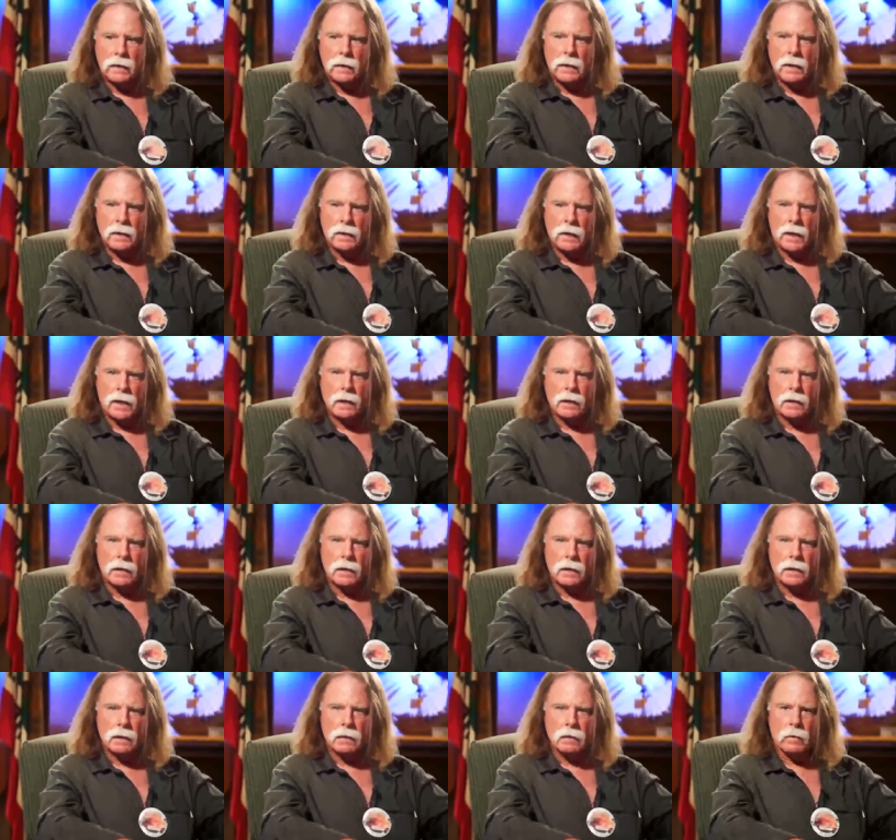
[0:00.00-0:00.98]
And that
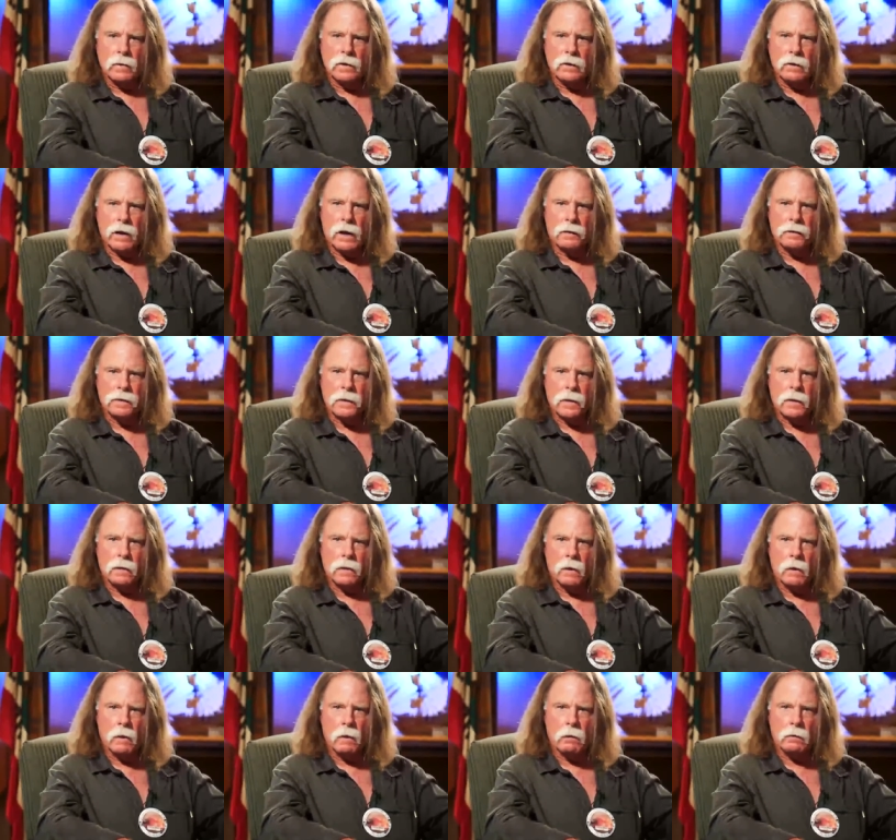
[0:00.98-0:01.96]
when you're out there
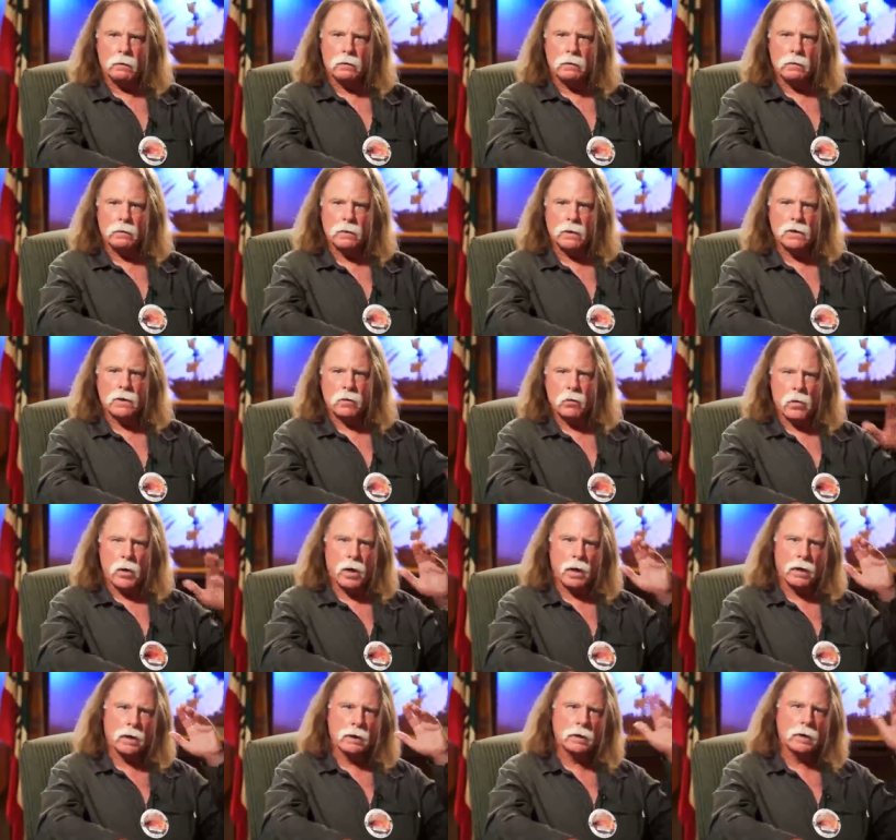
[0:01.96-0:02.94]
alone and you're
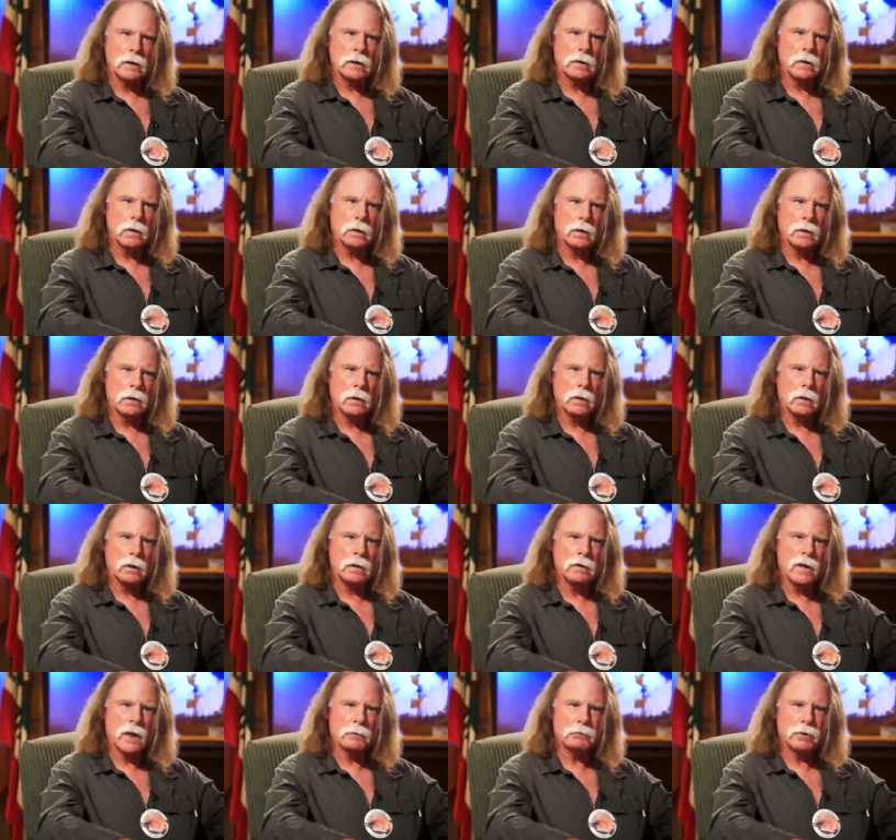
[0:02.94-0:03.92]
walking and you're
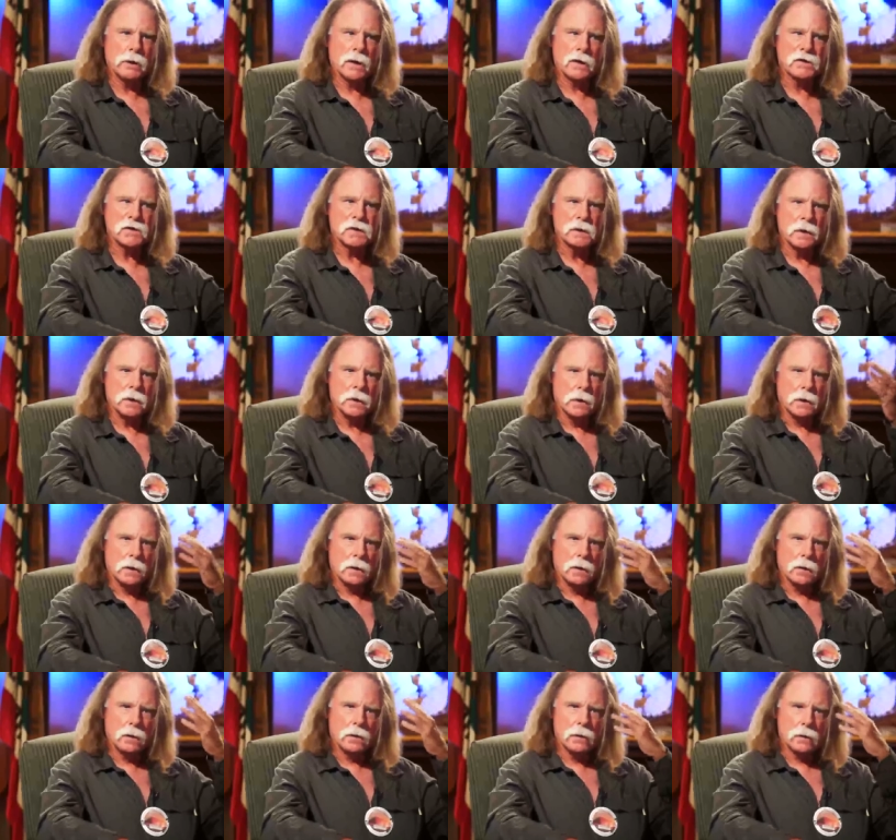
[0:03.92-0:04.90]
in that place
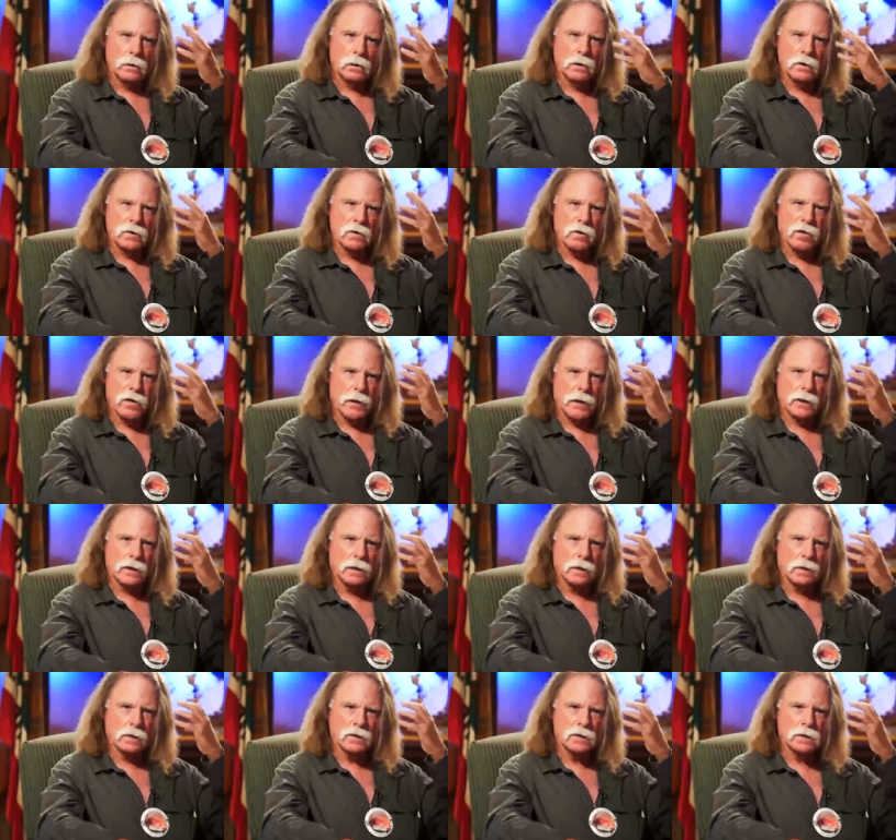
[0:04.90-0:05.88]
and you're
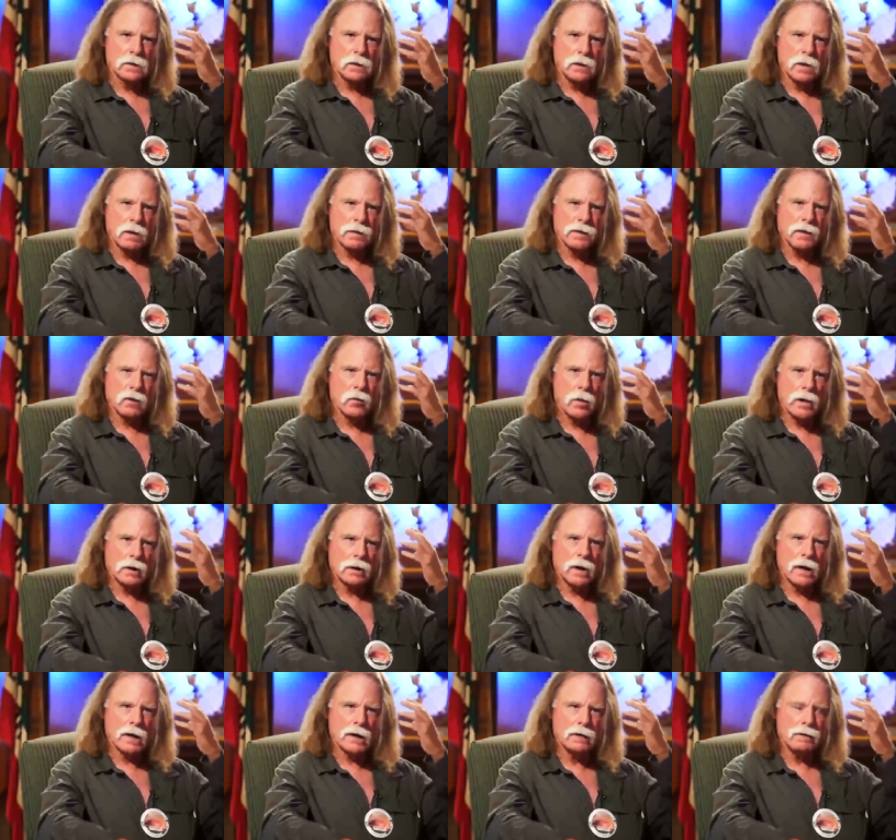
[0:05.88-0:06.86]
thinking there's nothing quite
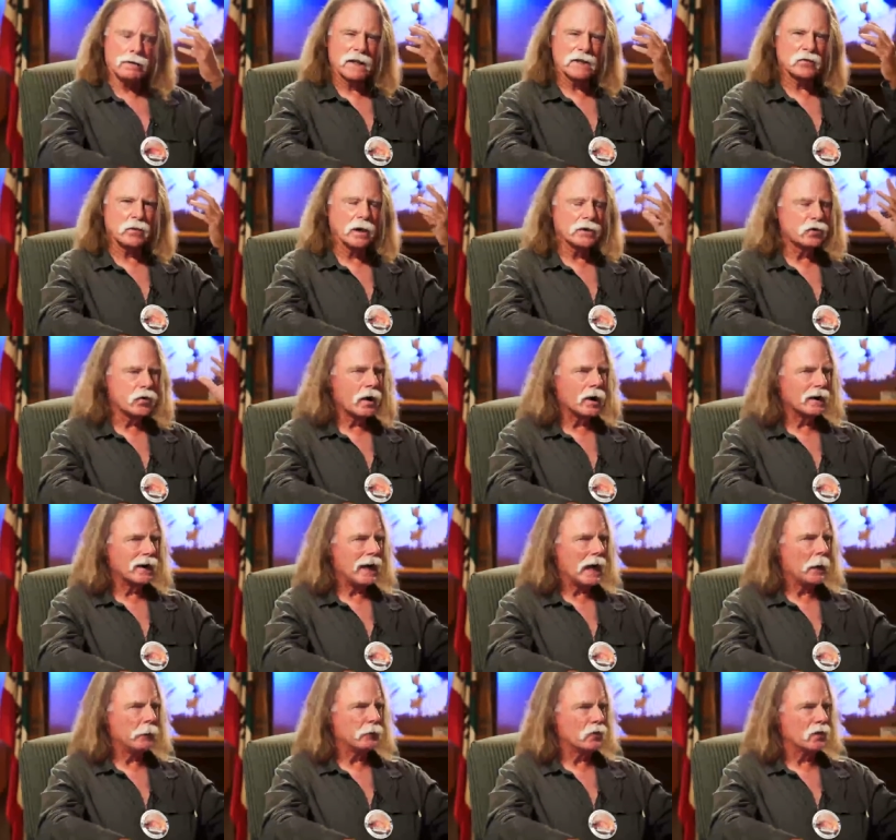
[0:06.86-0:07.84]
like it. And that's why I try to
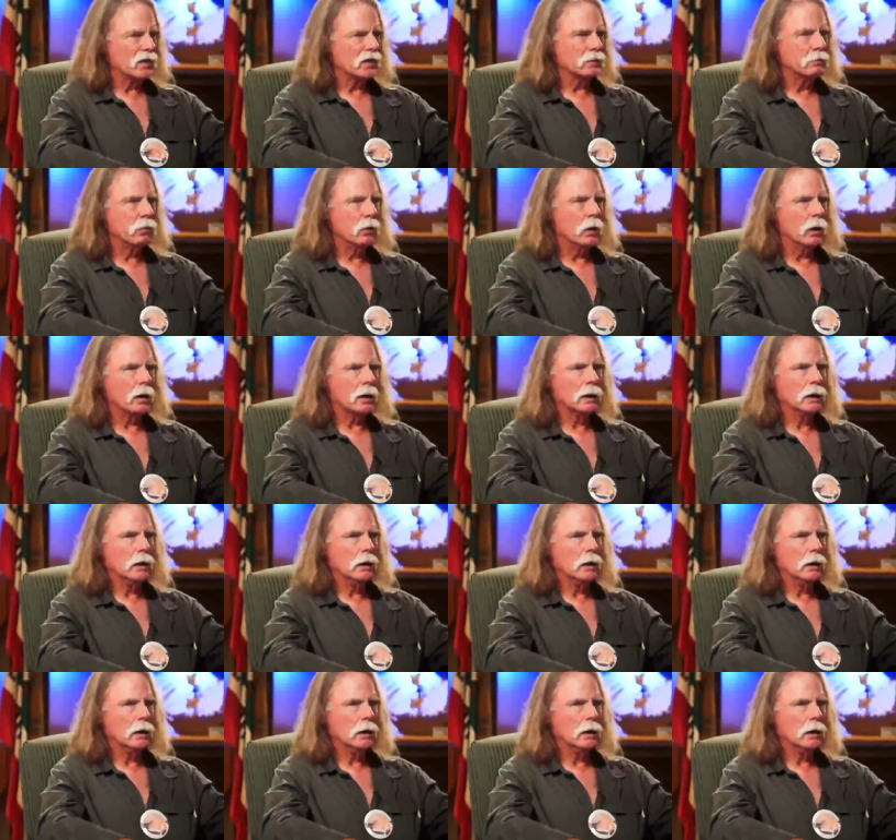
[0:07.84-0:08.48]
capture in this book